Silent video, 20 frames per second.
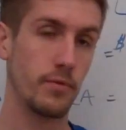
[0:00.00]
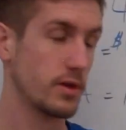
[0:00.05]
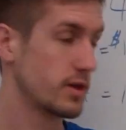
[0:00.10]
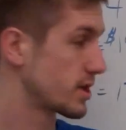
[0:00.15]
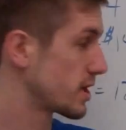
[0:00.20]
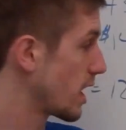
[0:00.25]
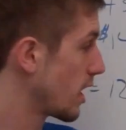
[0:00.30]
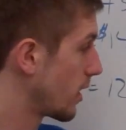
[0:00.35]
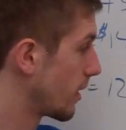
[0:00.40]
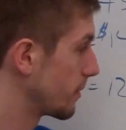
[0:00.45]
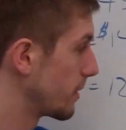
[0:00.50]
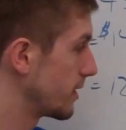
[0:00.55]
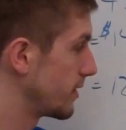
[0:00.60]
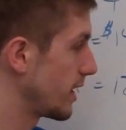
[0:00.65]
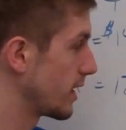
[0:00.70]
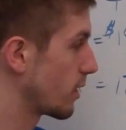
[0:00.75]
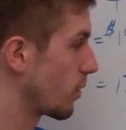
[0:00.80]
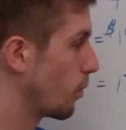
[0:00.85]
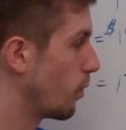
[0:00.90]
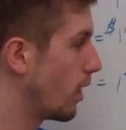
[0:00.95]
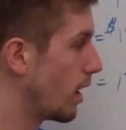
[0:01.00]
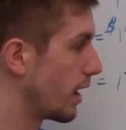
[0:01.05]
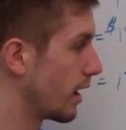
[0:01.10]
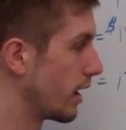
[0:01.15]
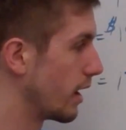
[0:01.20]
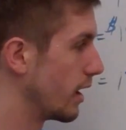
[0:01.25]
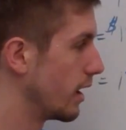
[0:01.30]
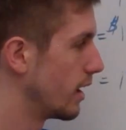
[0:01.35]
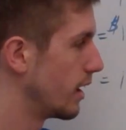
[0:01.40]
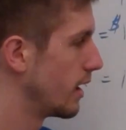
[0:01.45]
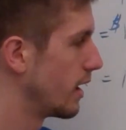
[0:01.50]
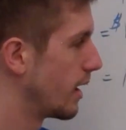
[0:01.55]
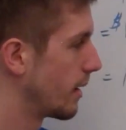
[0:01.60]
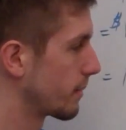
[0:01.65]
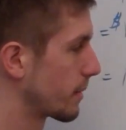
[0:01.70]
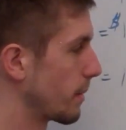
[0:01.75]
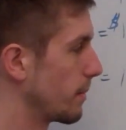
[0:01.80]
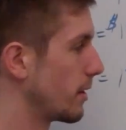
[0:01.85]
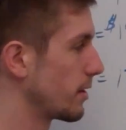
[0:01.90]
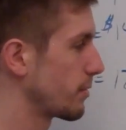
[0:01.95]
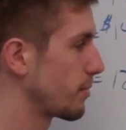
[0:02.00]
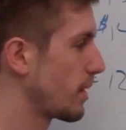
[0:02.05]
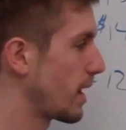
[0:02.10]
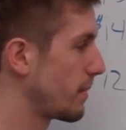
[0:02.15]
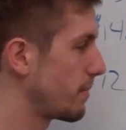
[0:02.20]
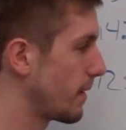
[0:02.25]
So I'm going to take 1. I'm going to multiply